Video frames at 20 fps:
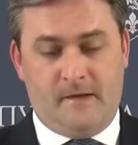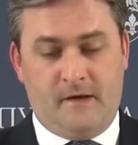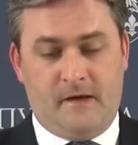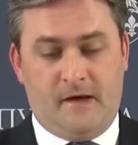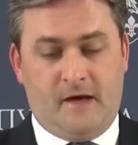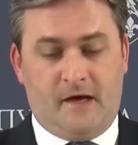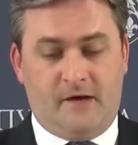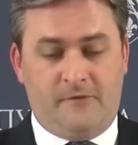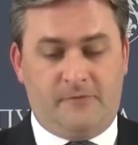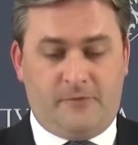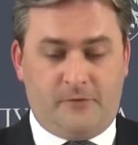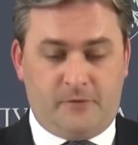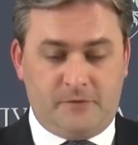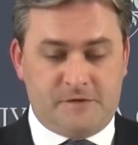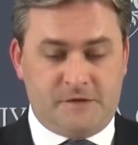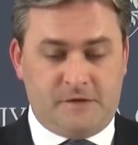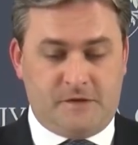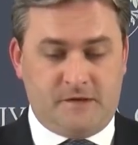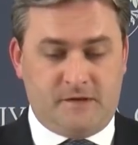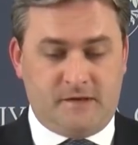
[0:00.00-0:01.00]

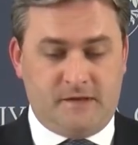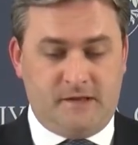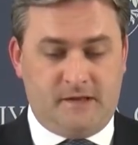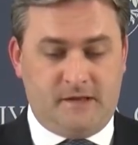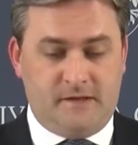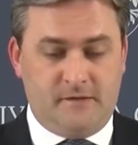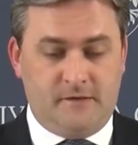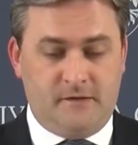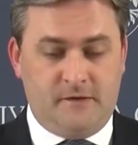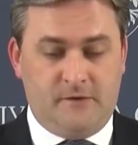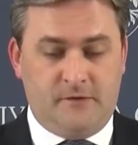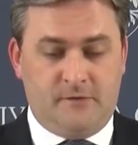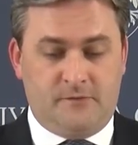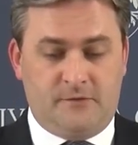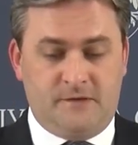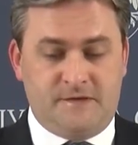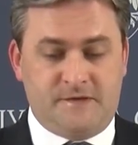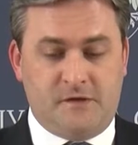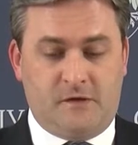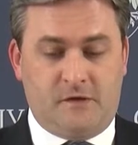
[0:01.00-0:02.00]
Unfortunately,
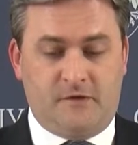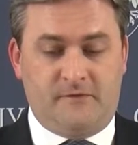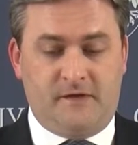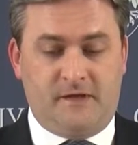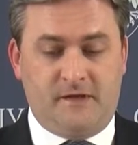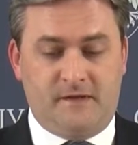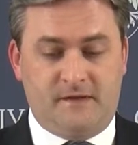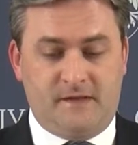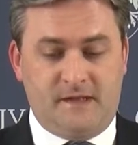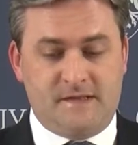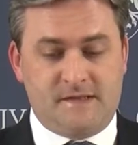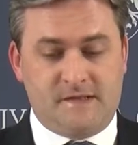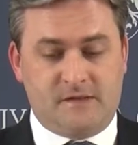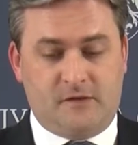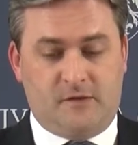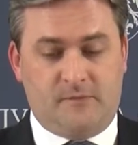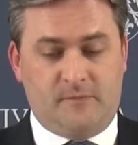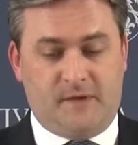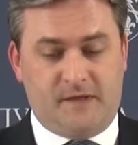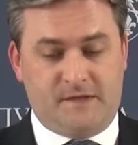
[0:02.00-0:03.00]
resolving this
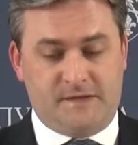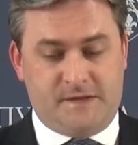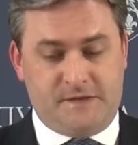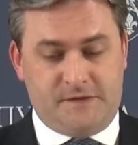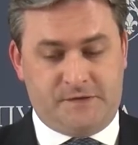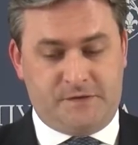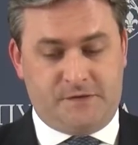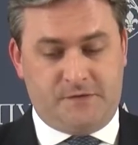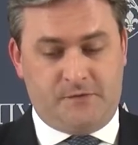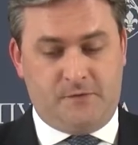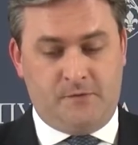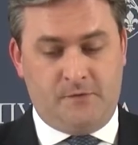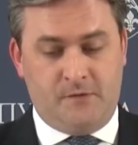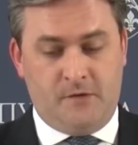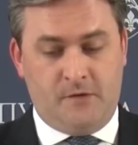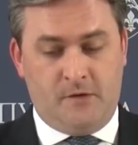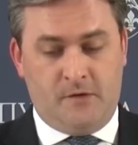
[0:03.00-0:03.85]
complex issue